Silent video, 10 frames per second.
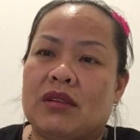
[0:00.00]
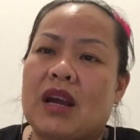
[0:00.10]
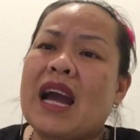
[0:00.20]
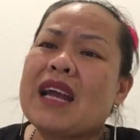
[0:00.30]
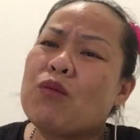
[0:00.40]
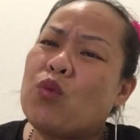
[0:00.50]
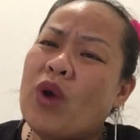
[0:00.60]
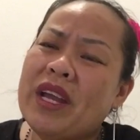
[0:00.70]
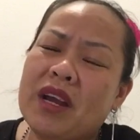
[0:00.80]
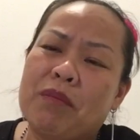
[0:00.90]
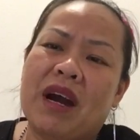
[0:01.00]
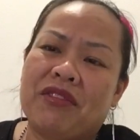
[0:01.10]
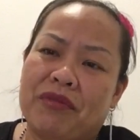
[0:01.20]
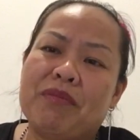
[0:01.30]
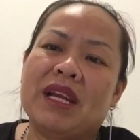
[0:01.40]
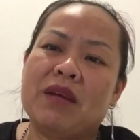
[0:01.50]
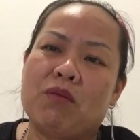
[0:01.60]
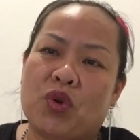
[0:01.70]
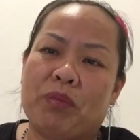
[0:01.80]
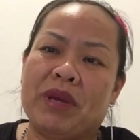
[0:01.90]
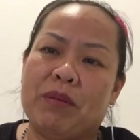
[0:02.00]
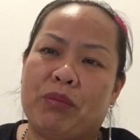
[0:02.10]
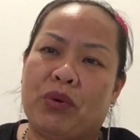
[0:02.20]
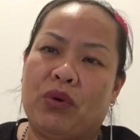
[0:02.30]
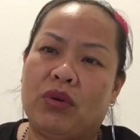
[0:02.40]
I am way above many more people.